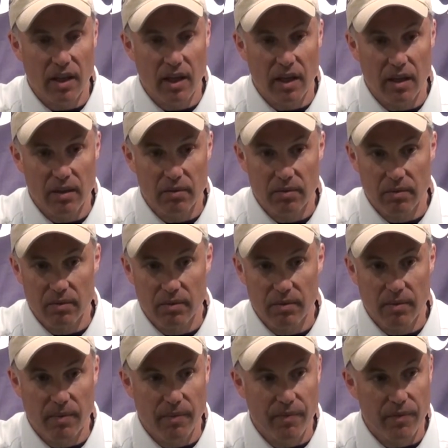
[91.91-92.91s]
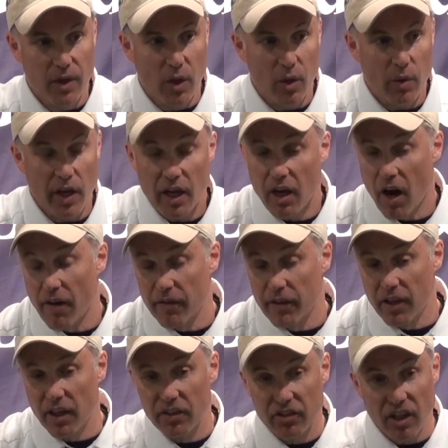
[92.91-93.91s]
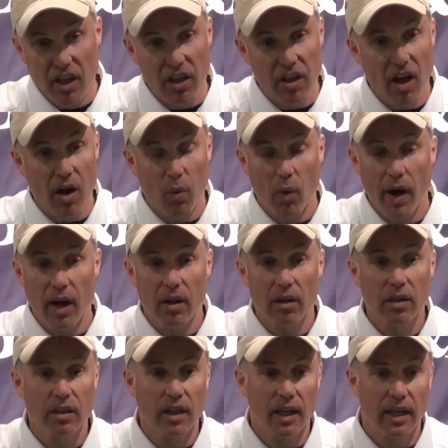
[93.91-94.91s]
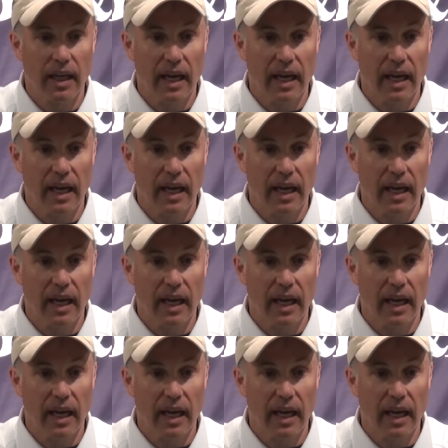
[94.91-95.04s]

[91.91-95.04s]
Um, you know, they covered us, I thought, well.